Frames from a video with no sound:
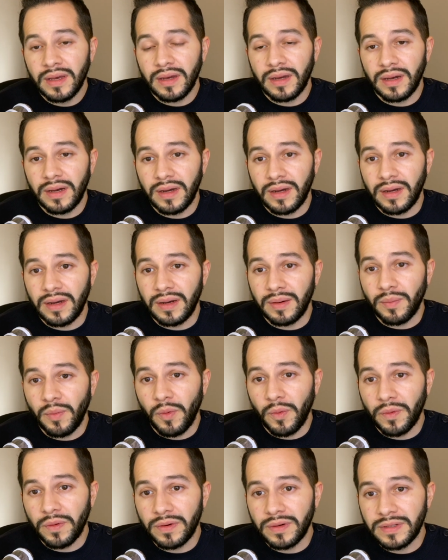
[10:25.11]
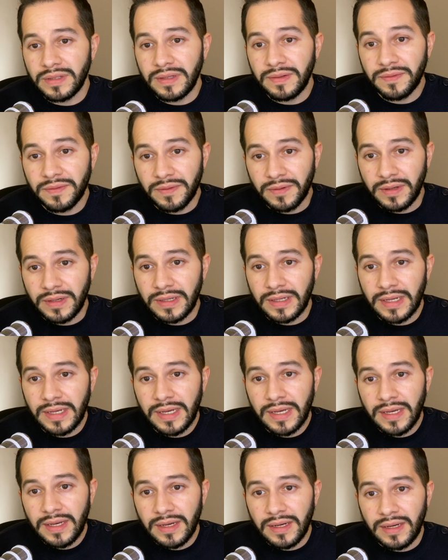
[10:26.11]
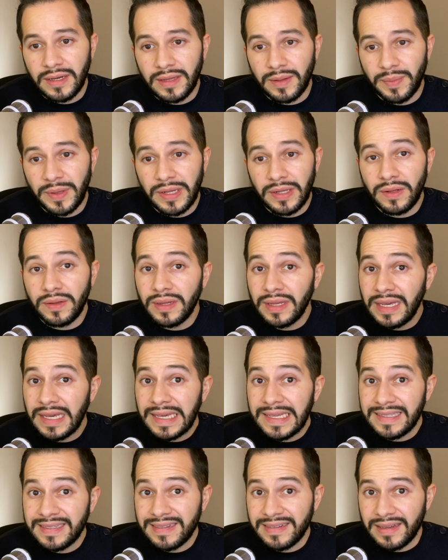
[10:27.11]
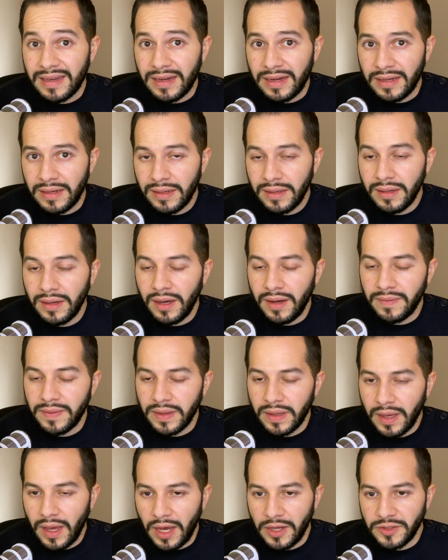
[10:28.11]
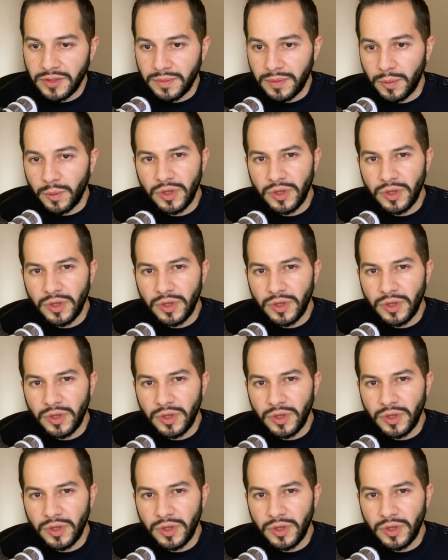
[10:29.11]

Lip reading: more different depending on the inside of the customer,